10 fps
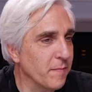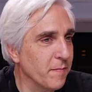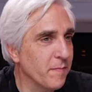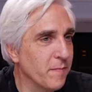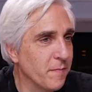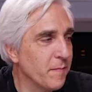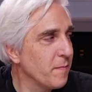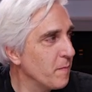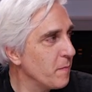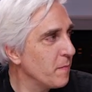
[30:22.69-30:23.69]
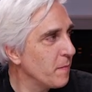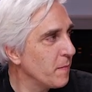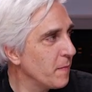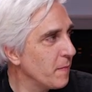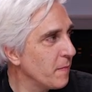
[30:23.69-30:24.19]

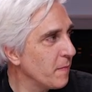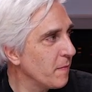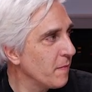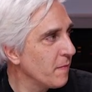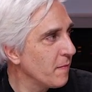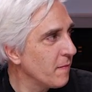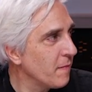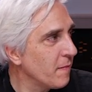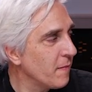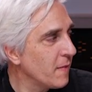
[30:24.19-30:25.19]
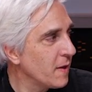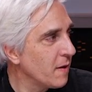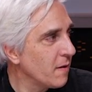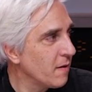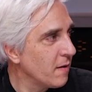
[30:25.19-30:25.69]

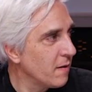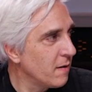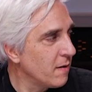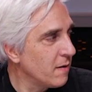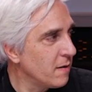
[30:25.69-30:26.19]
[no speech]